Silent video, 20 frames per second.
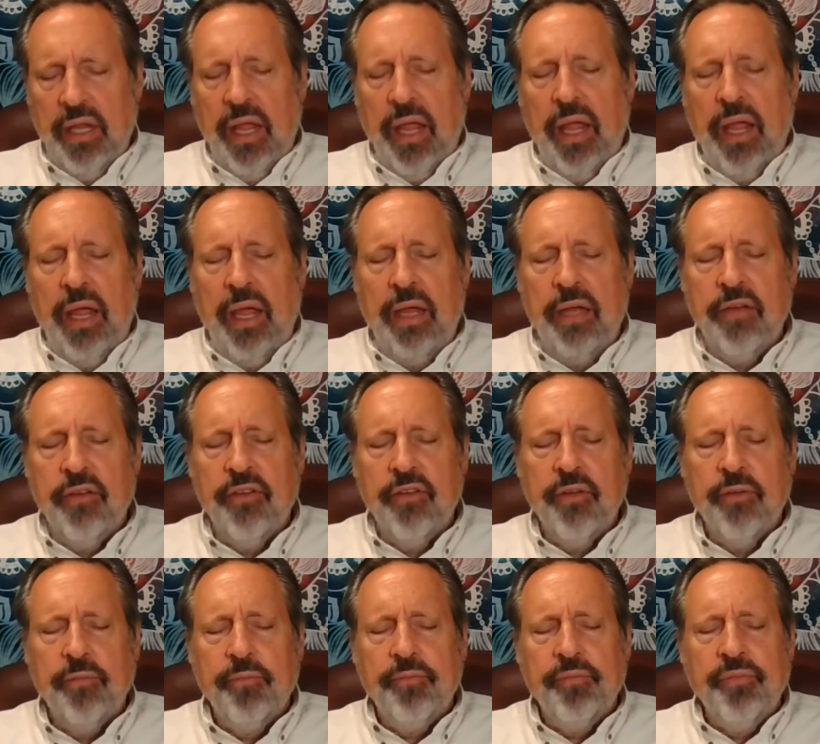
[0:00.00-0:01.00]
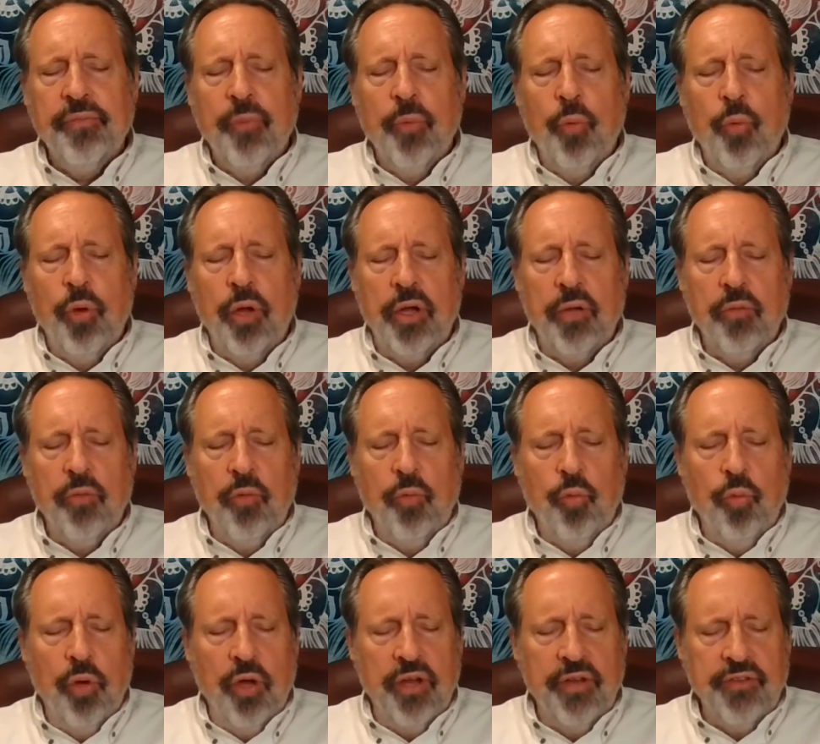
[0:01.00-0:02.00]
And what
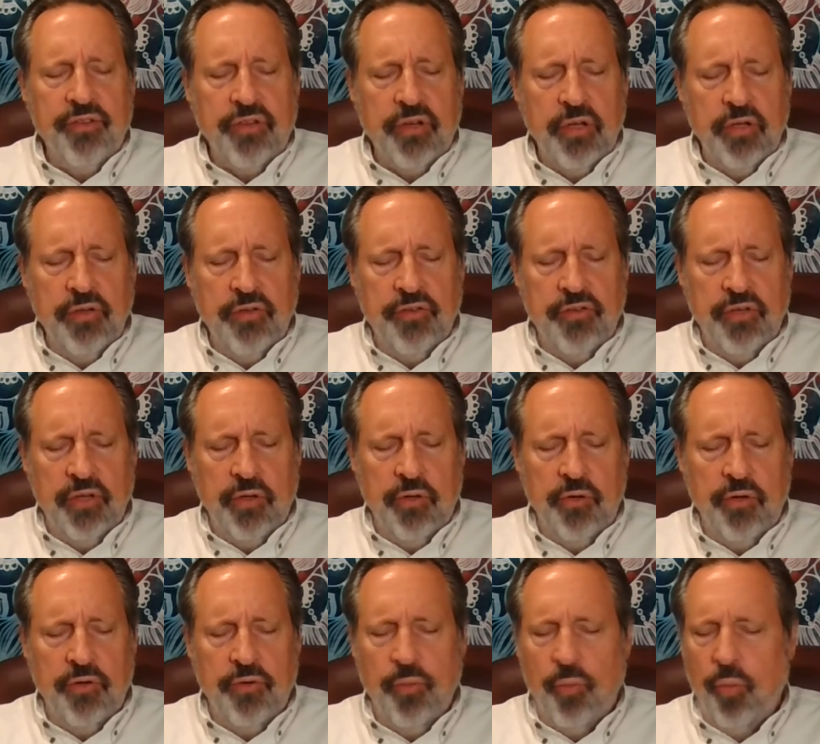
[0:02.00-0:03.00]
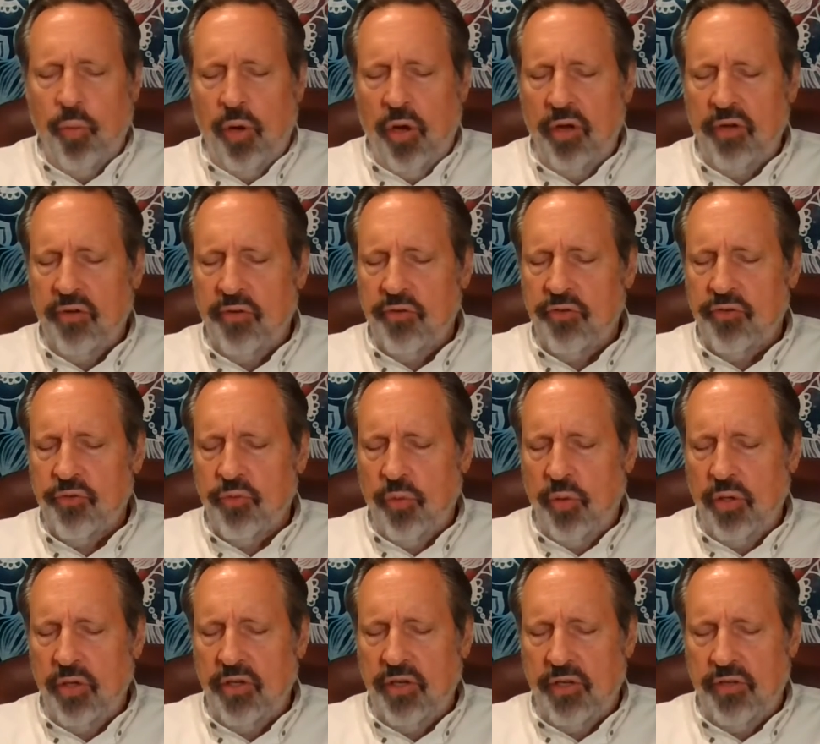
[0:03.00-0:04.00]
was considered the water
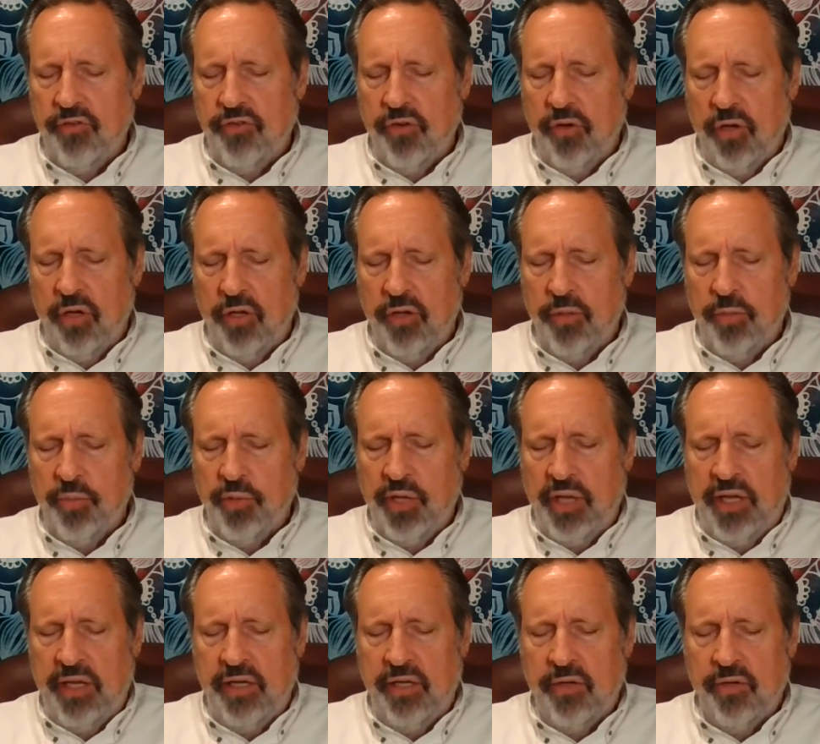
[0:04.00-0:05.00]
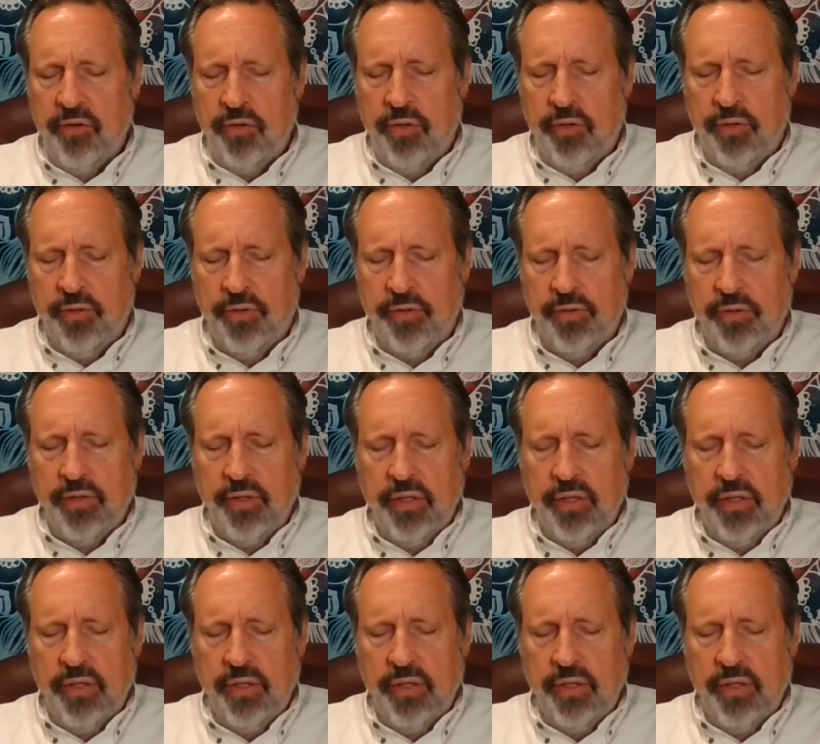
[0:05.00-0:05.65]
shortage on the planet Earth